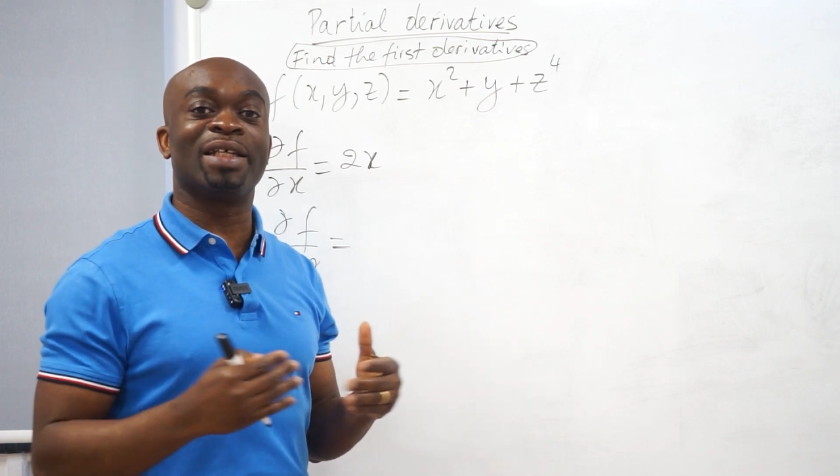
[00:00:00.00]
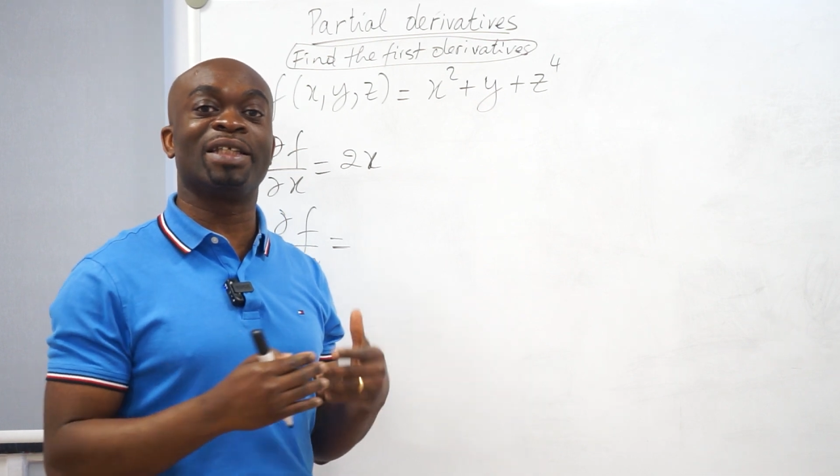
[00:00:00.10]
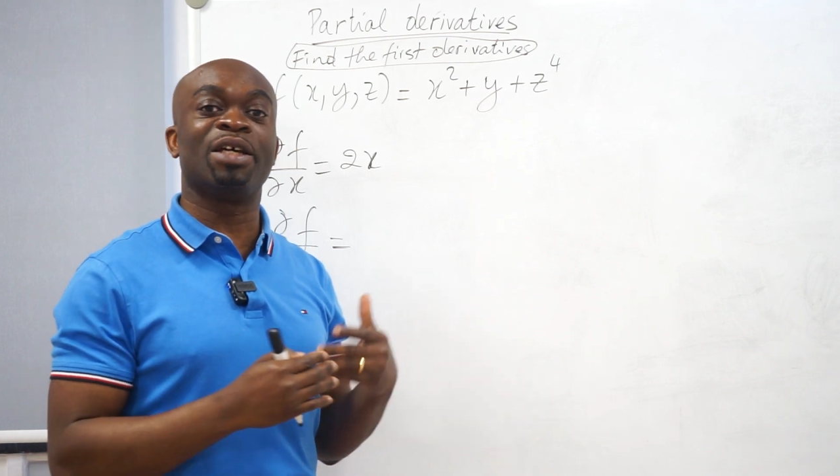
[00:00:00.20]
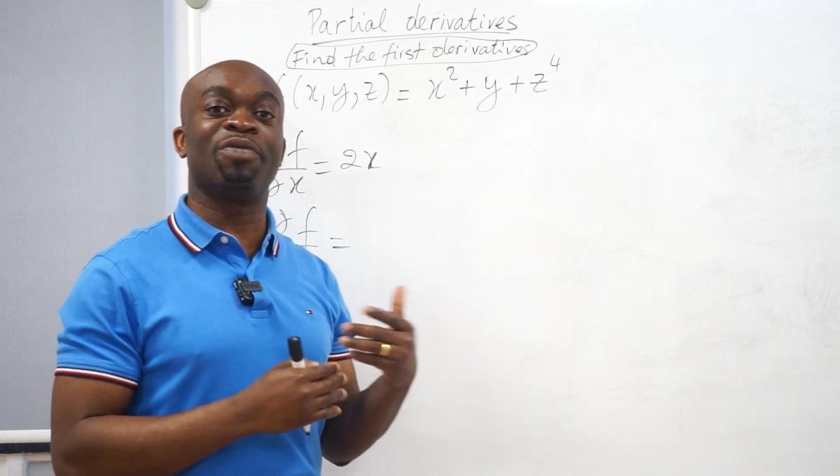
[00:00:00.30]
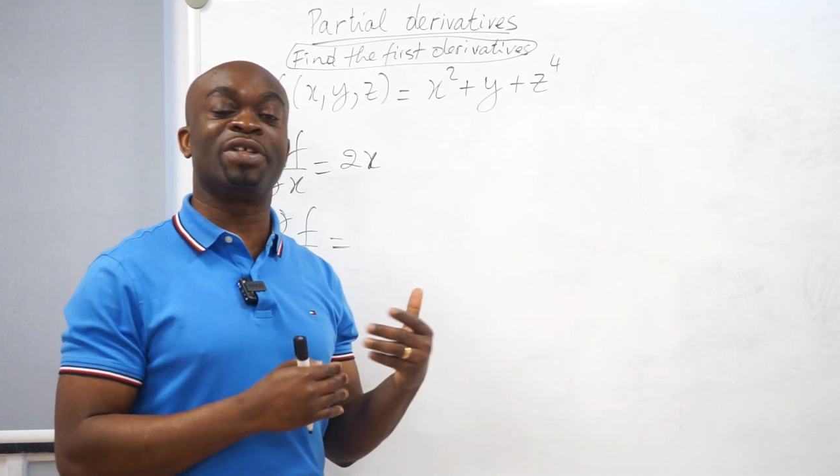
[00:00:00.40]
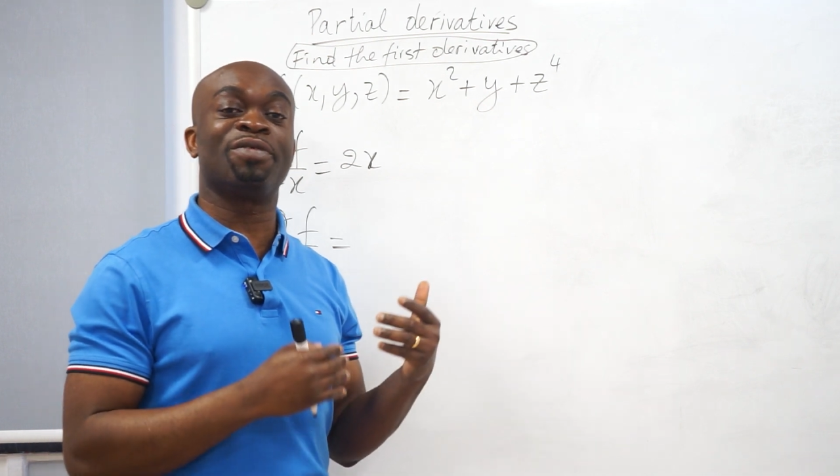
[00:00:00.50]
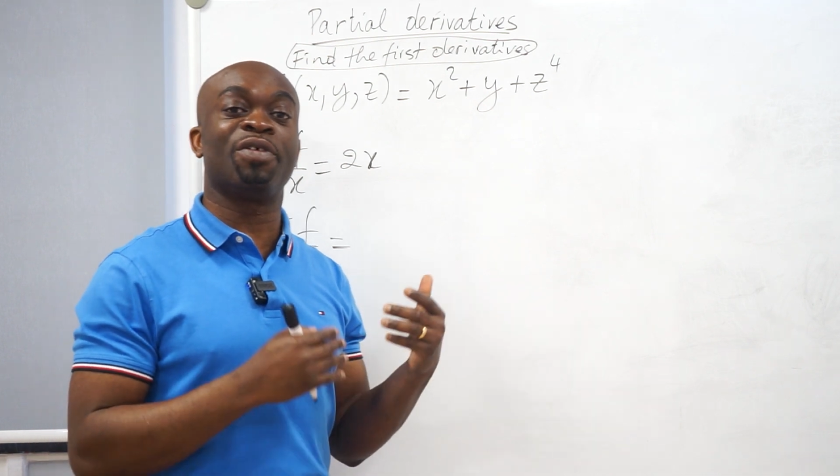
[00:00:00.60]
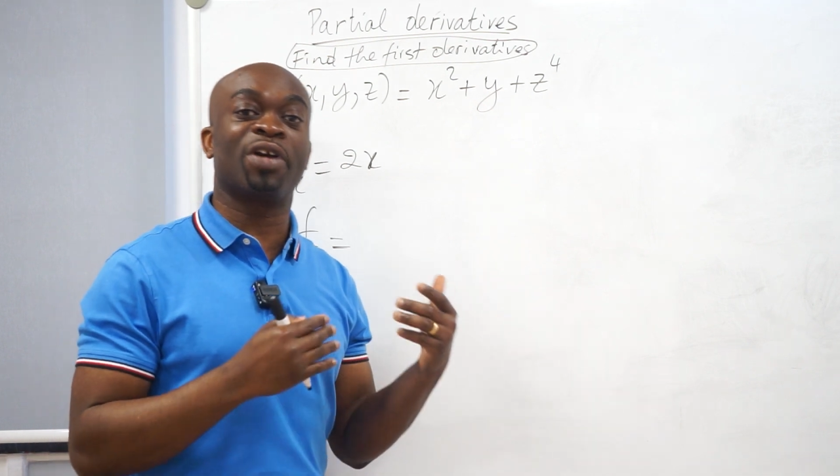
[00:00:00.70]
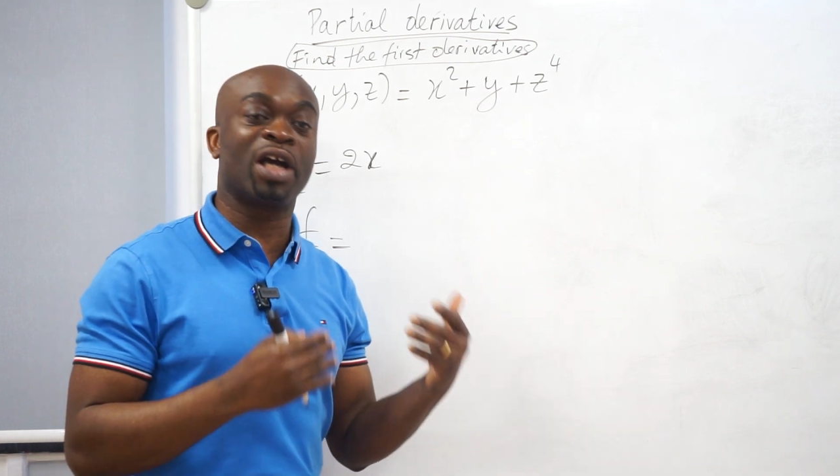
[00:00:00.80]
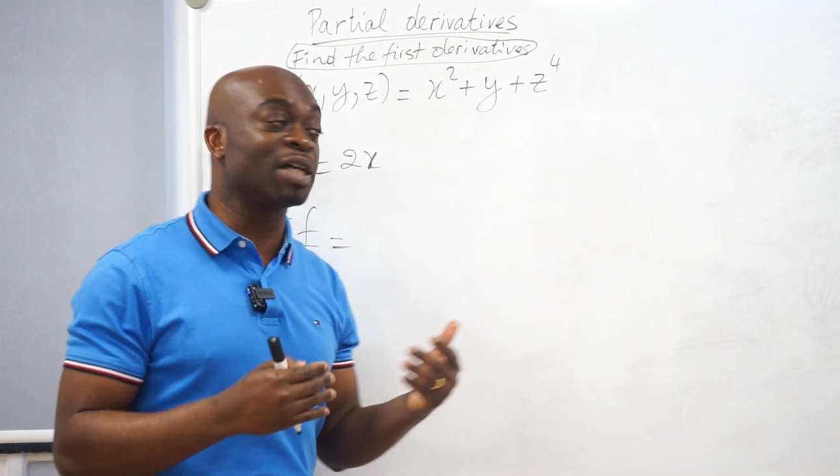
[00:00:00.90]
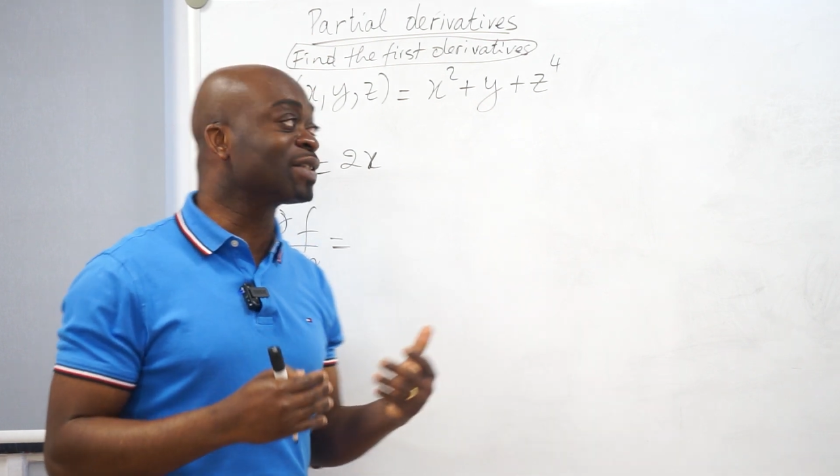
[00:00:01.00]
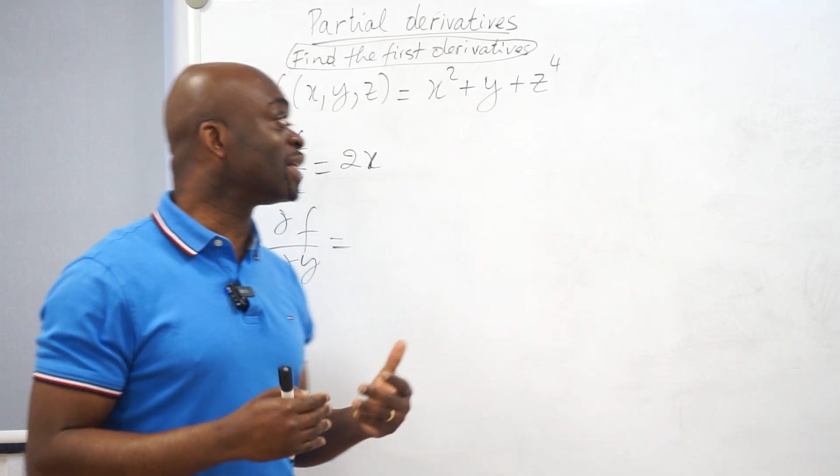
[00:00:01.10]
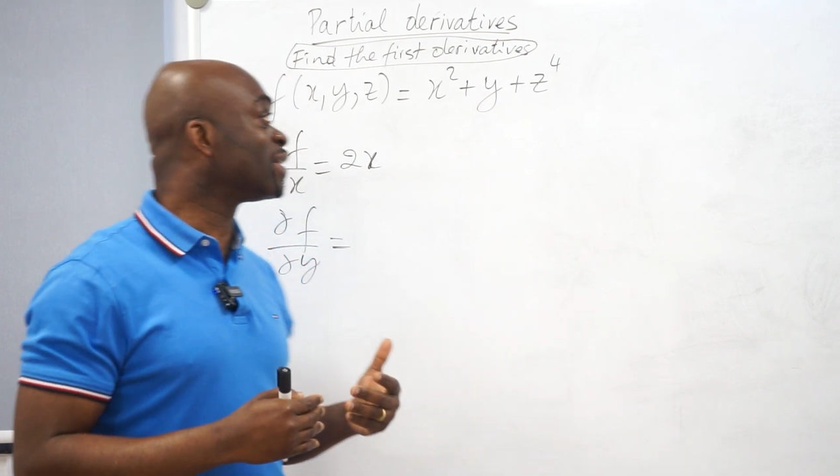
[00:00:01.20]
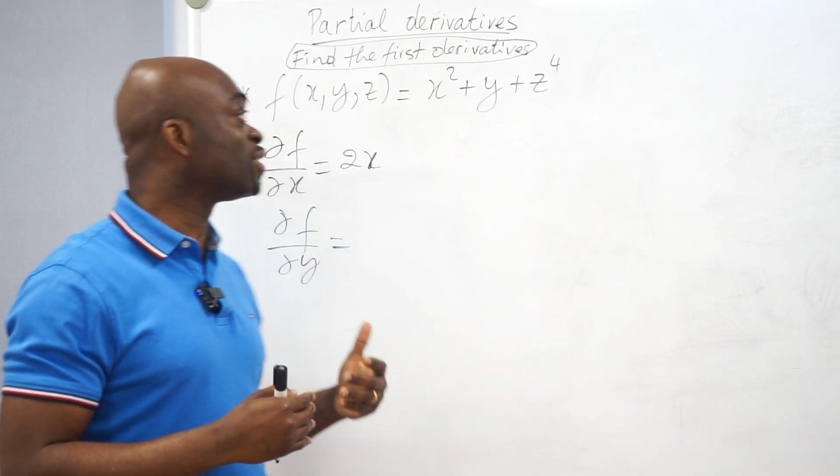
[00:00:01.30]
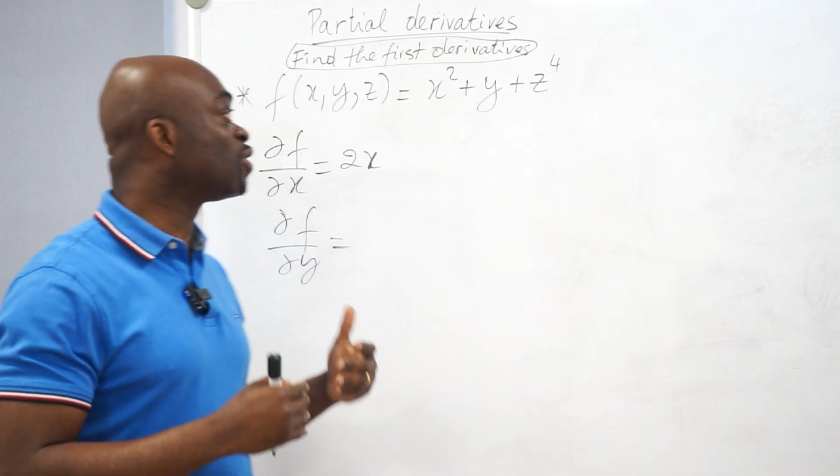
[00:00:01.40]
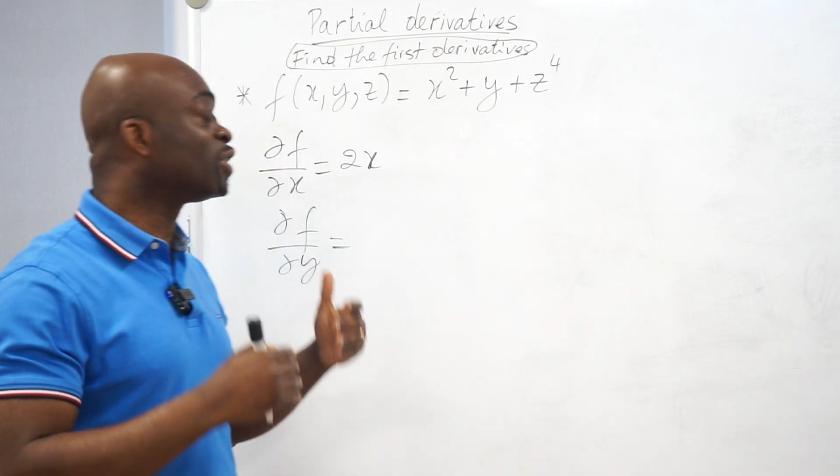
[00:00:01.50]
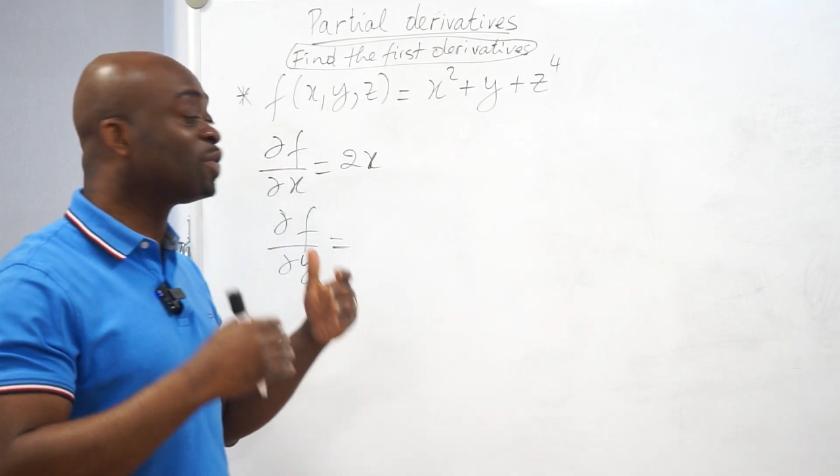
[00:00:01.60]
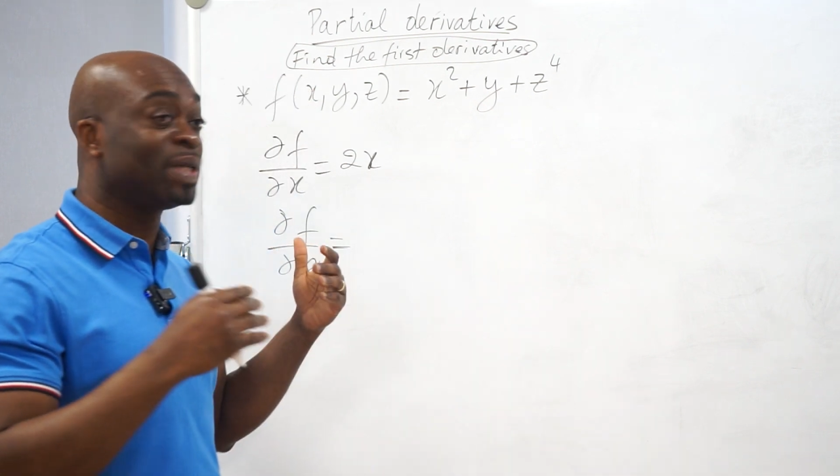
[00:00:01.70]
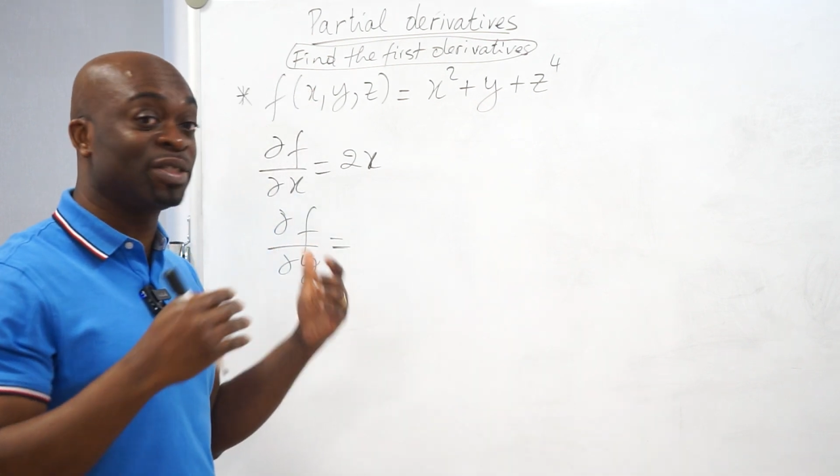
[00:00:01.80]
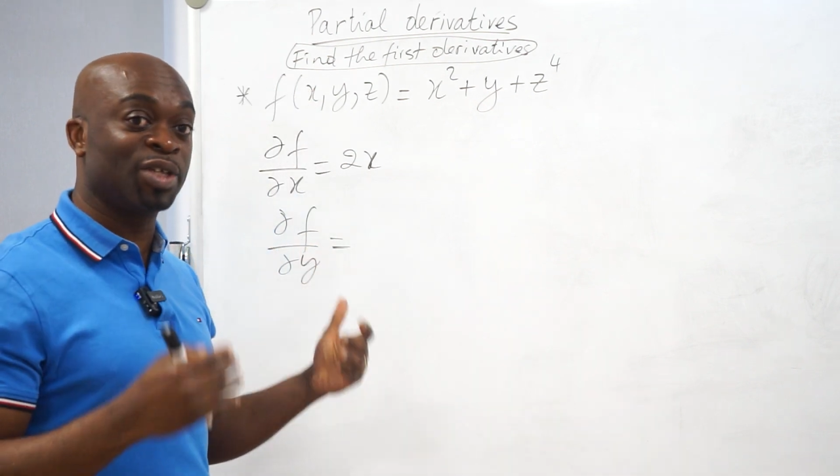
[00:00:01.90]
and the derivative of a constant is going to
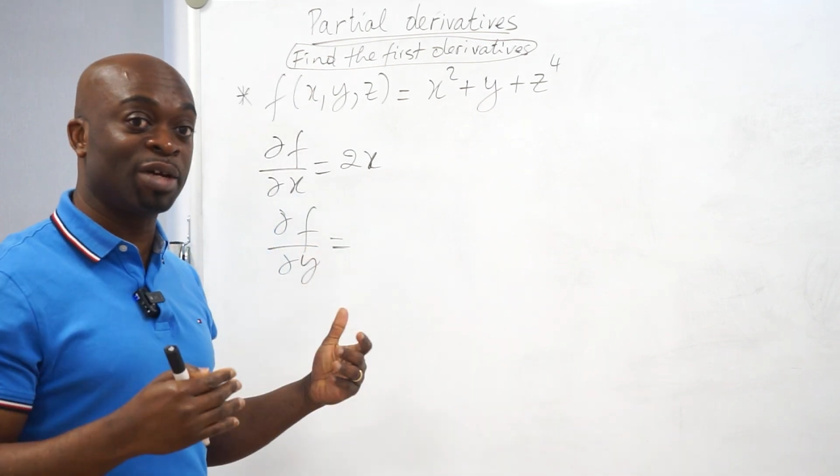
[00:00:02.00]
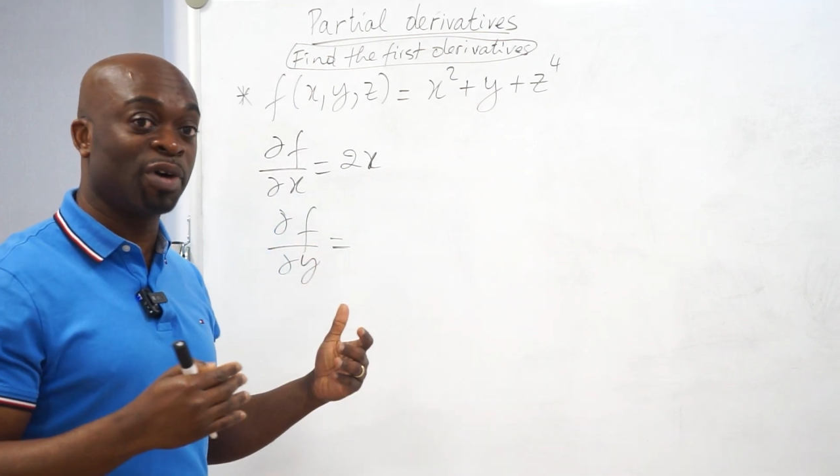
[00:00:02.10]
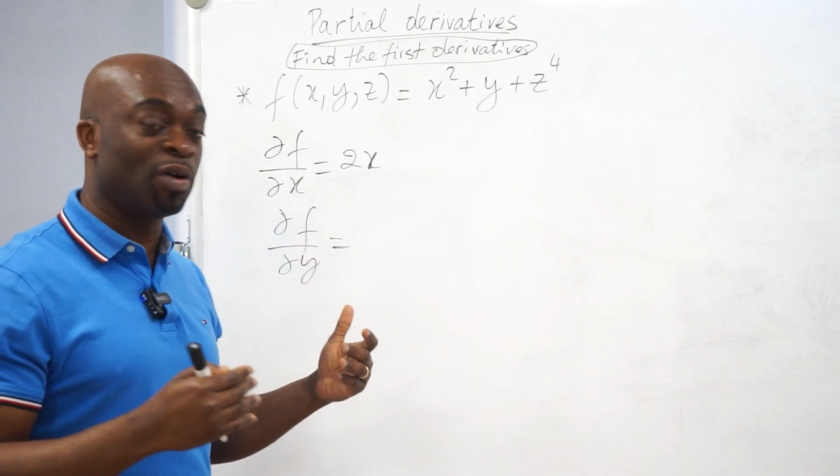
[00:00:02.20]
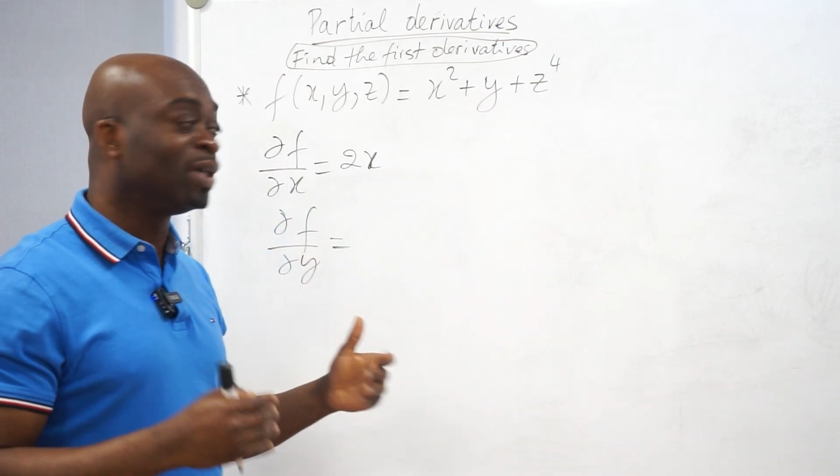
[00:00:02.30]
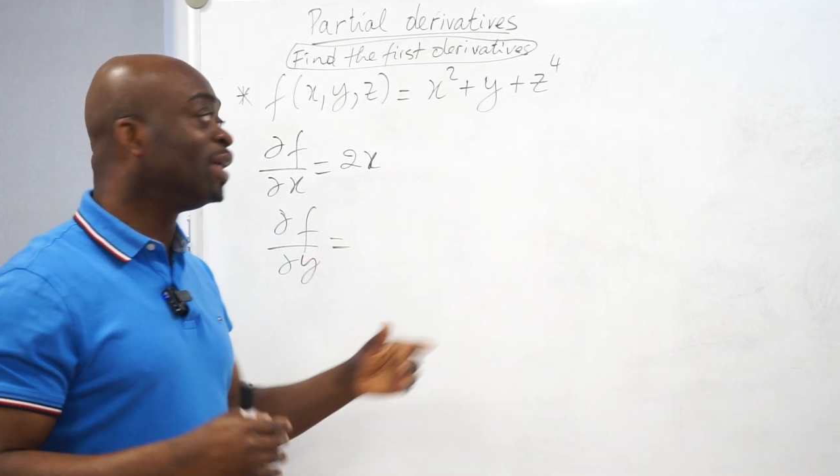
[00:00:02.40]
be 0.